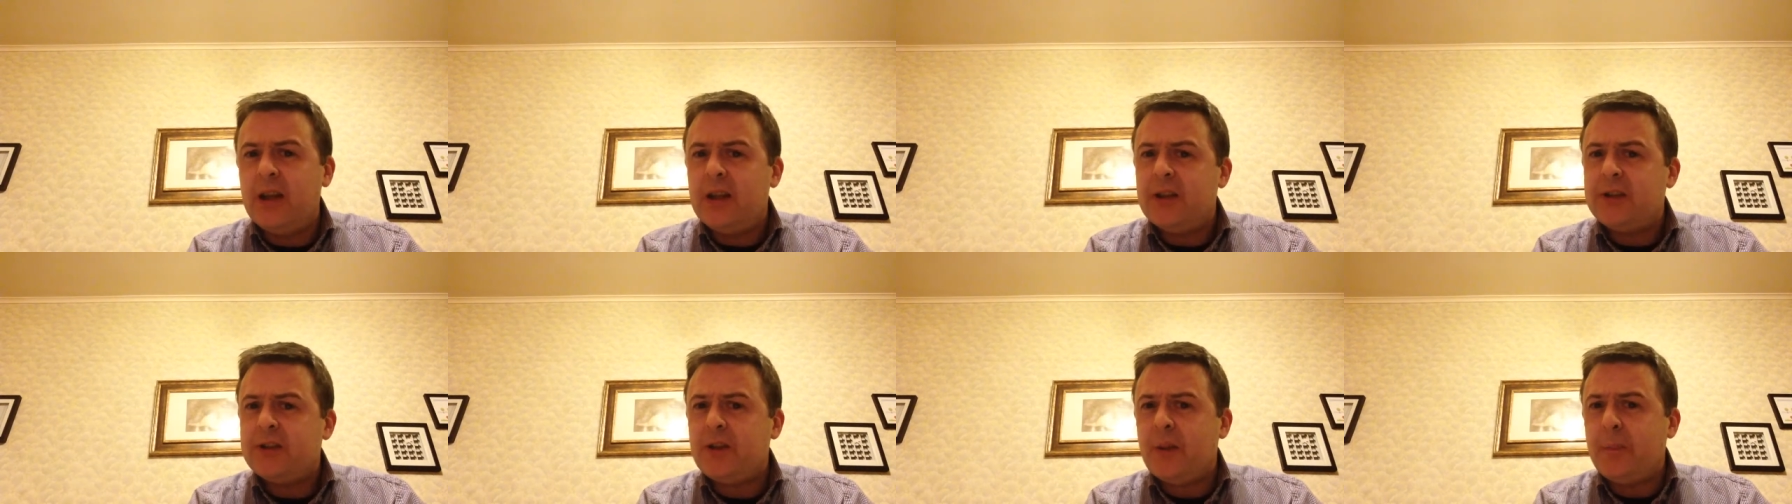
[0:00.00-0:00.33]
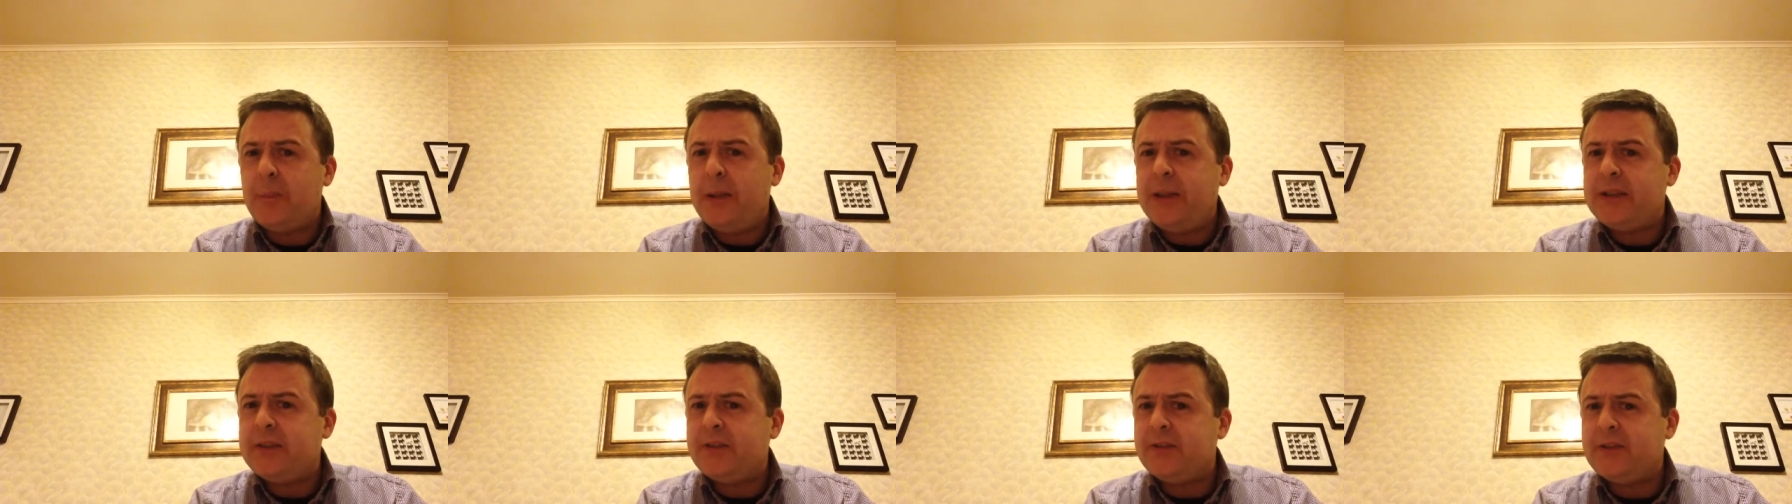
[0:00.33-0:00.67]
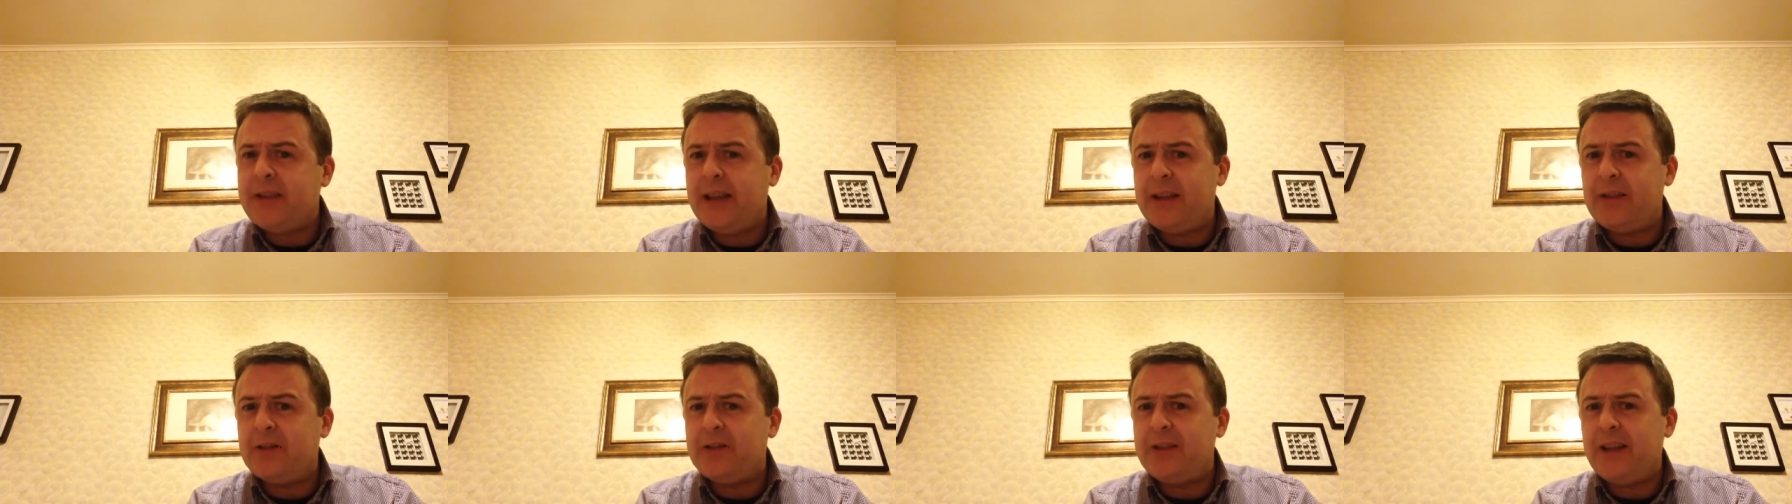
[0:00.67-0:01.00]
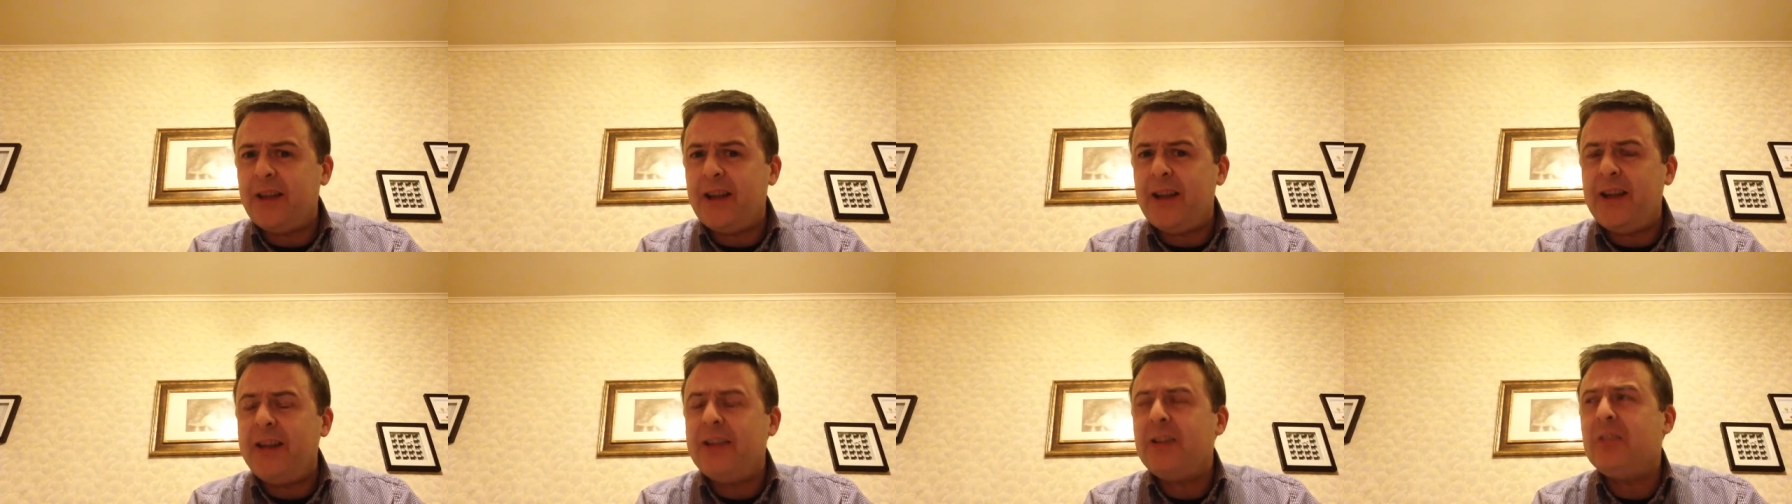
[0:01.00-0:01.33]
Some piece of technology
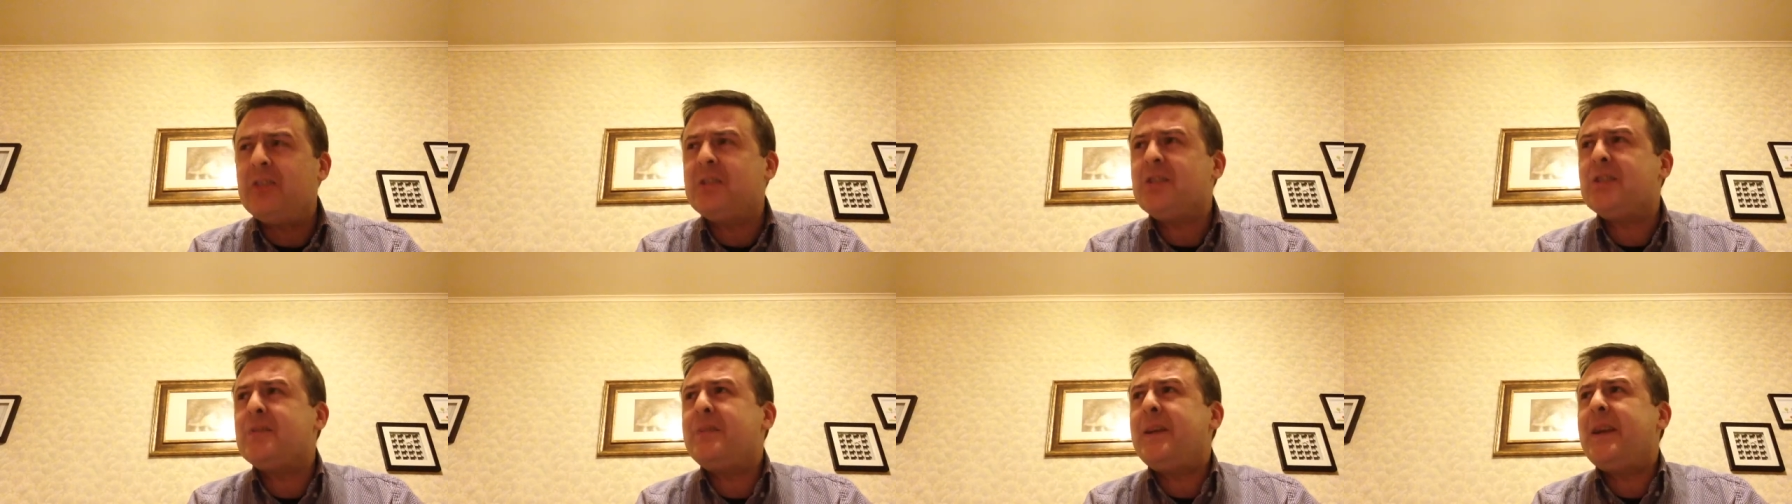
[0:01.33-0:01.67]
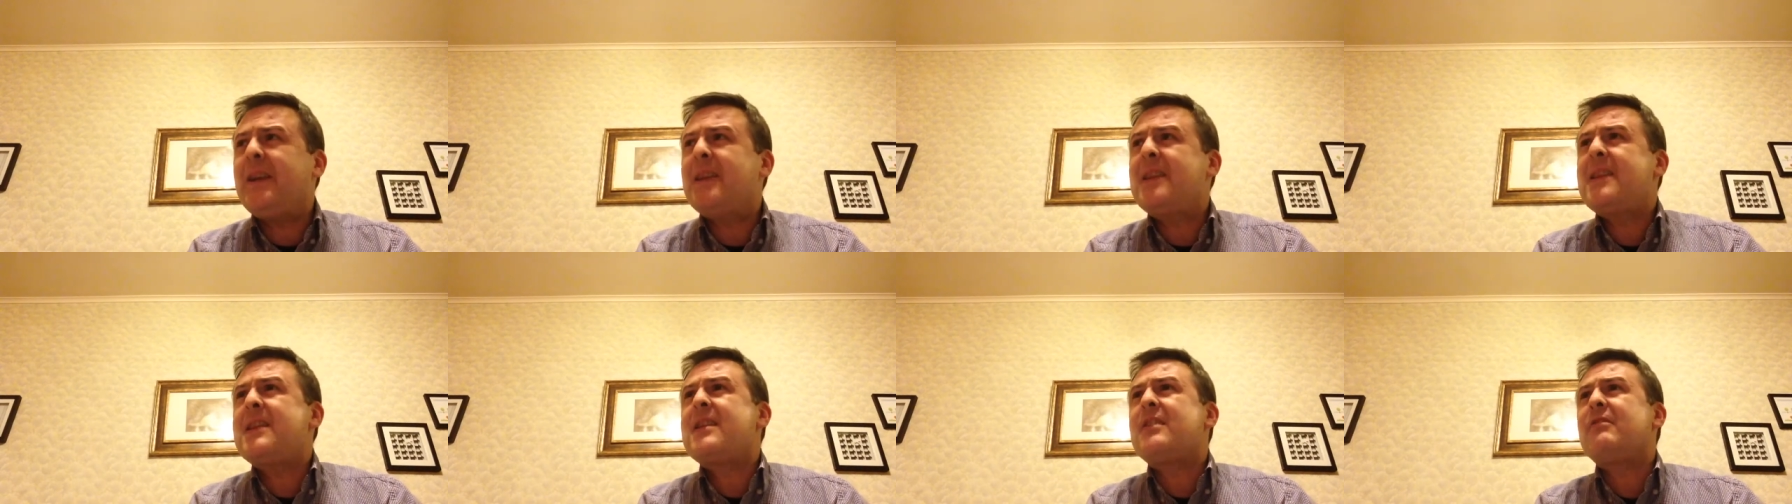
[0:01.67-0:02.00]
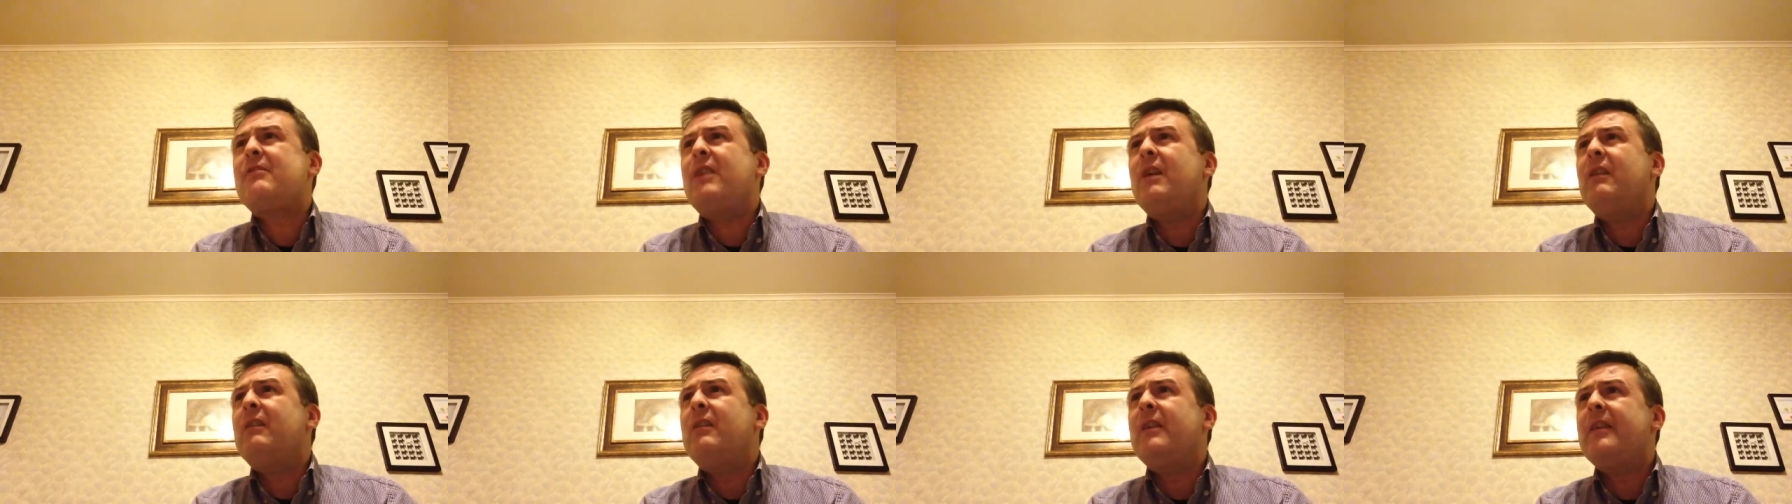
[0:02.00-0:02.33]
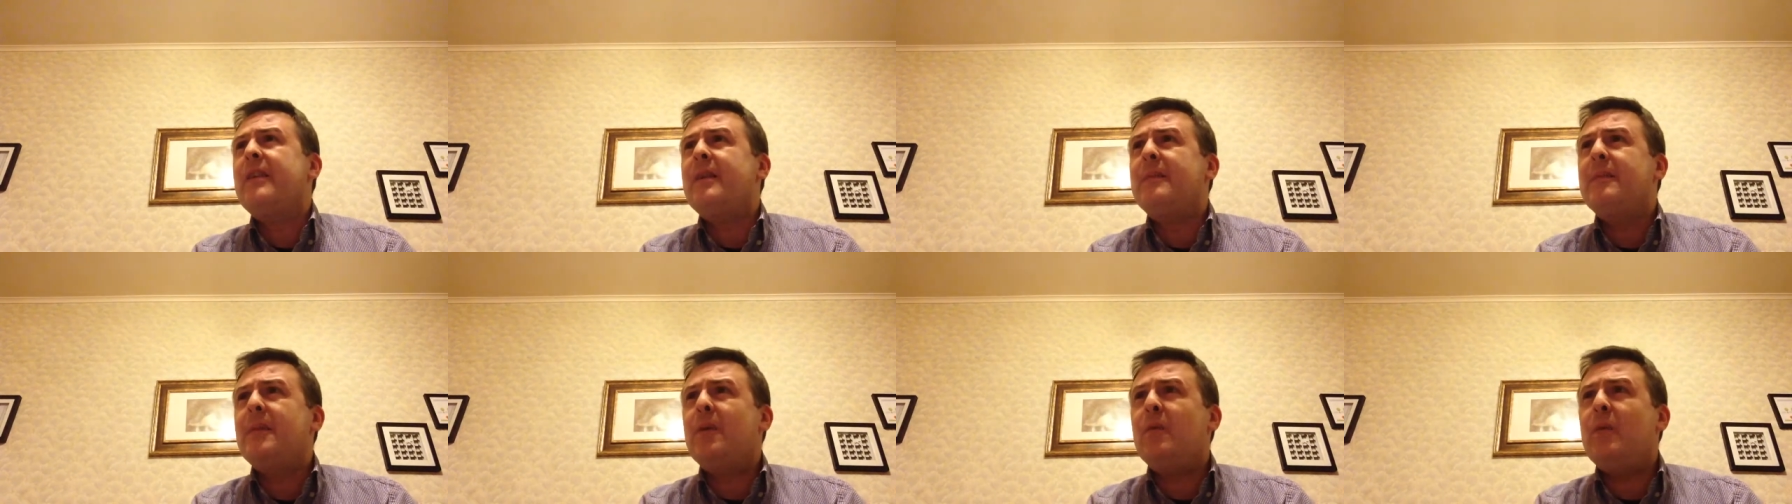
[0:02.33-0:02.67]
like that, you don't just be
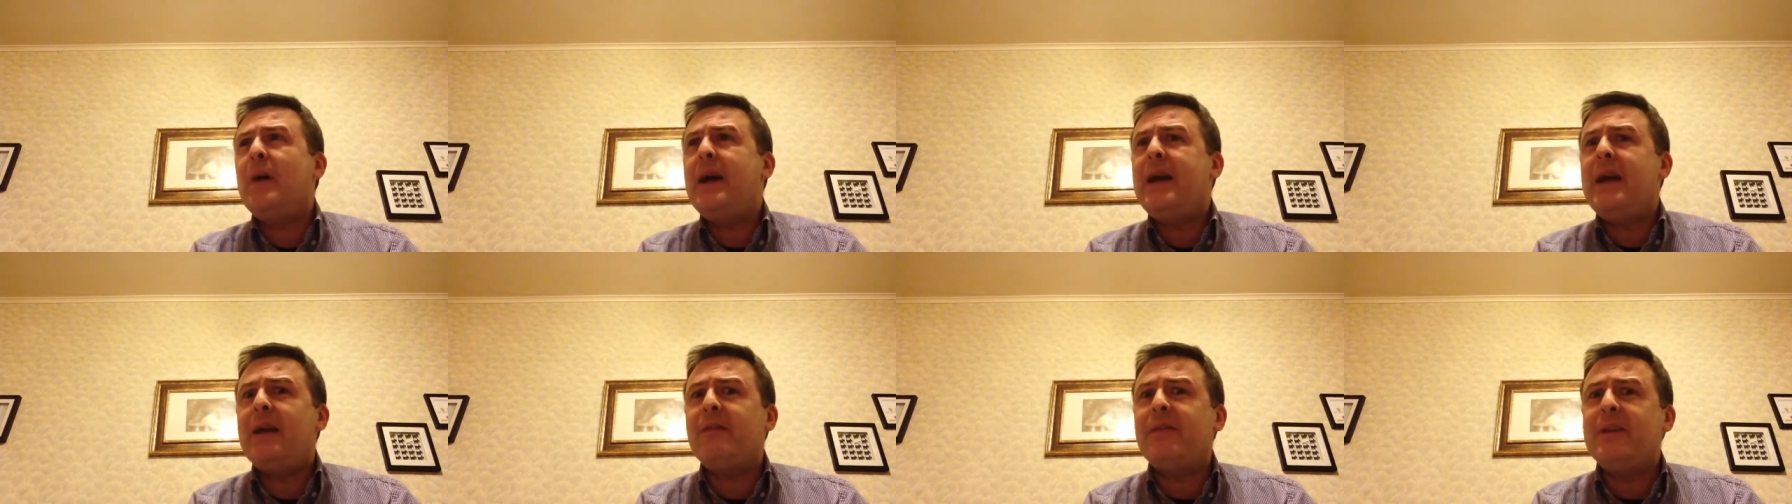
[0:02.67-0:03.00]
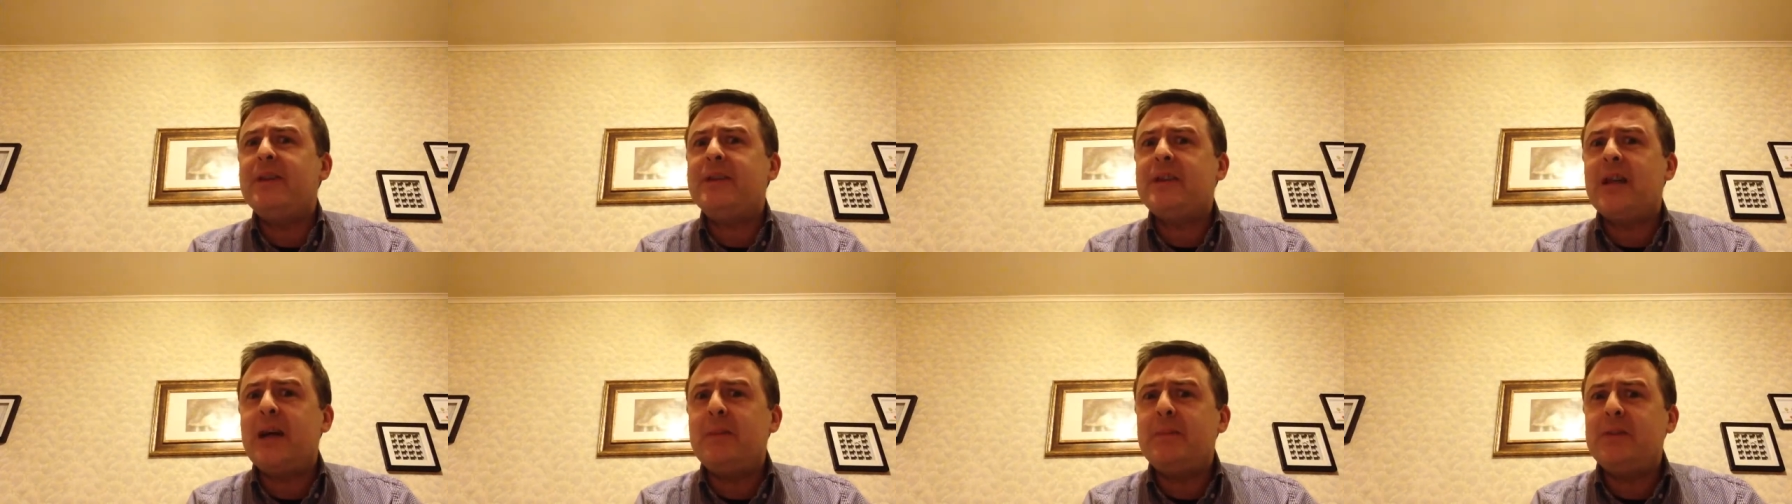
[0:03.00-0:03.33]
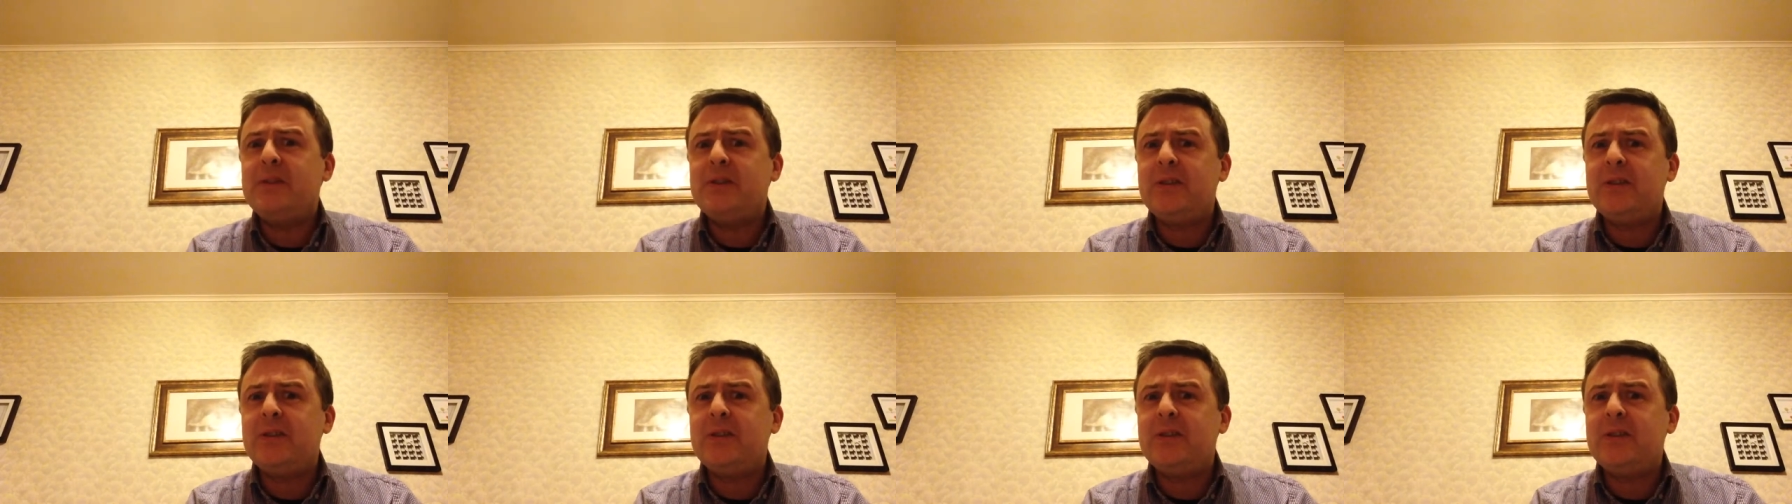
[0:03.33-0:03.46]
throwing them away every time.